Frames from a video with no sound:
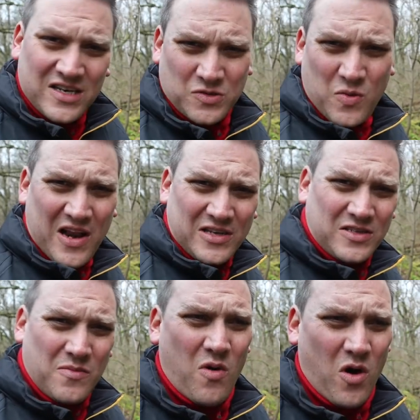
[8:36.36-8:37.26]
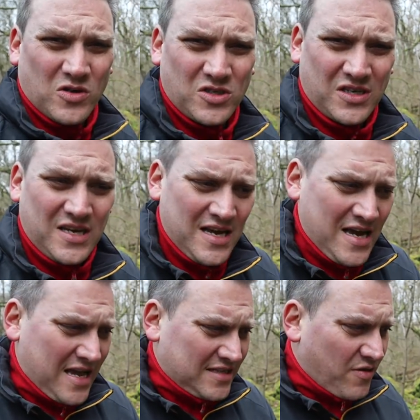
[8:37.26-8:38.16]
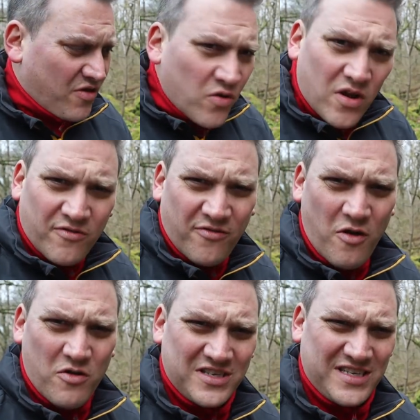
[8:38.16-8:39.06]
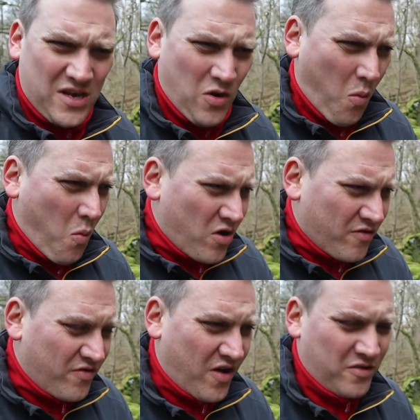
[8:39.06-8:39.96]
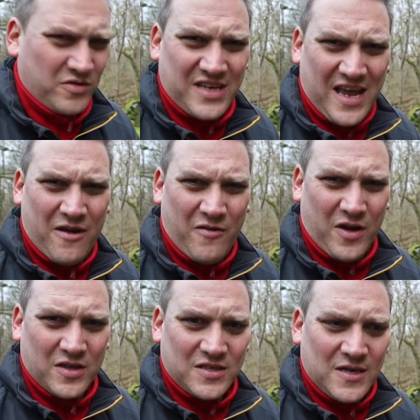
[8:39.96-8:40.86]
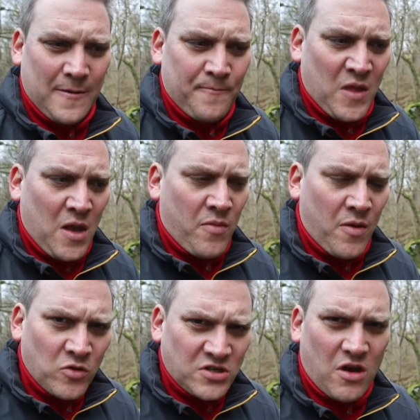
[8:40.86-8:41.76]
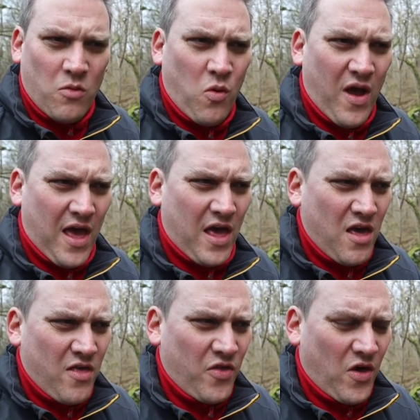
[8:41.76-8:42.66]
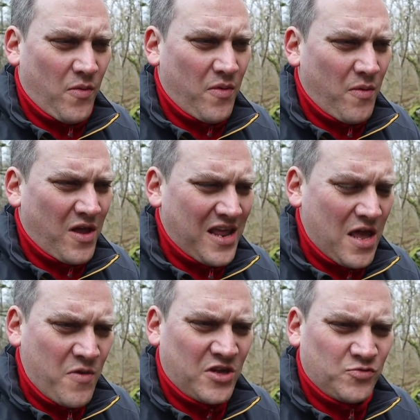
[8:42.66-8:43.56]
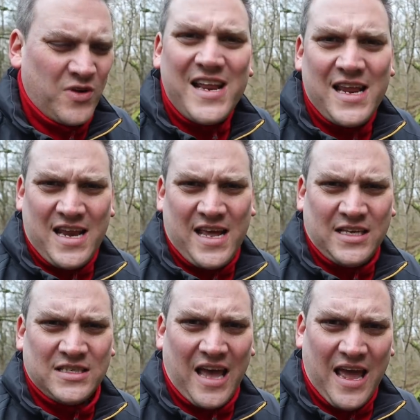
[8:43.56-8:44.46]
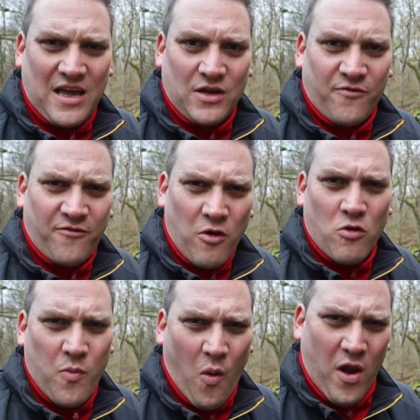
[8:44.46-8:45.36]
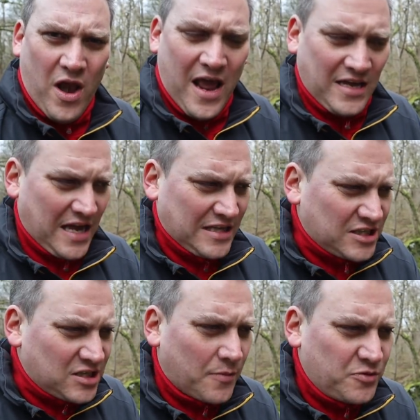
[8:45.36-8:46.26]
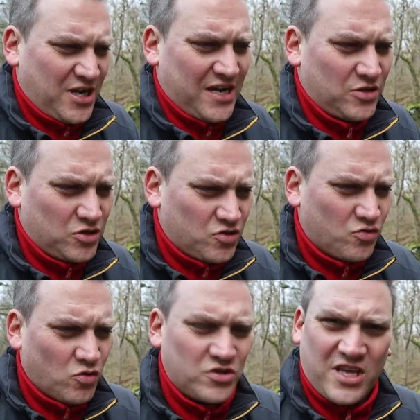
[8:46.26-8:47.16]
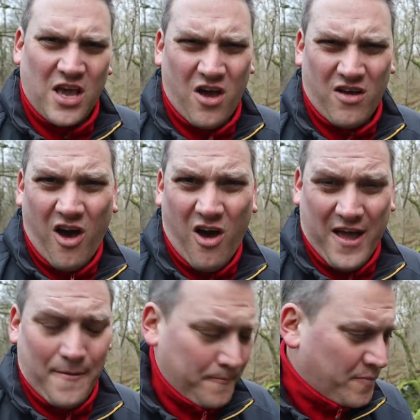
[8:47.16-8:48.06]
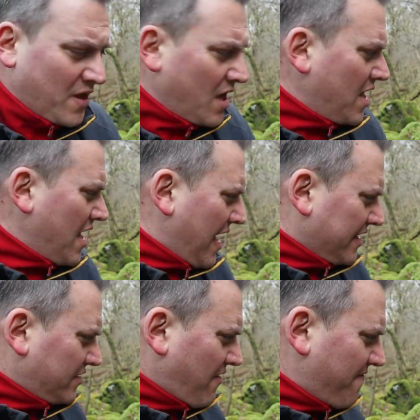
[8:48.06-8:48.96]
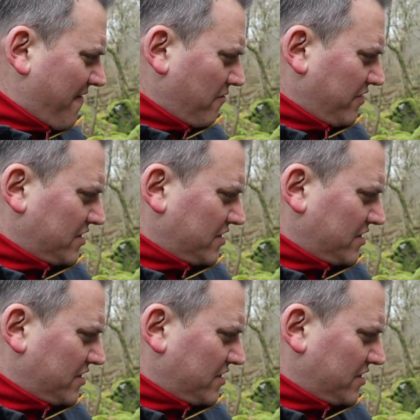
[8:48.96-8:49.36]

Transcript: as well as the moss. And so I thought I'd focus in on one of those areas. But I'm also aware that an image really needs a focal point, a subject that draws the eye. And so I found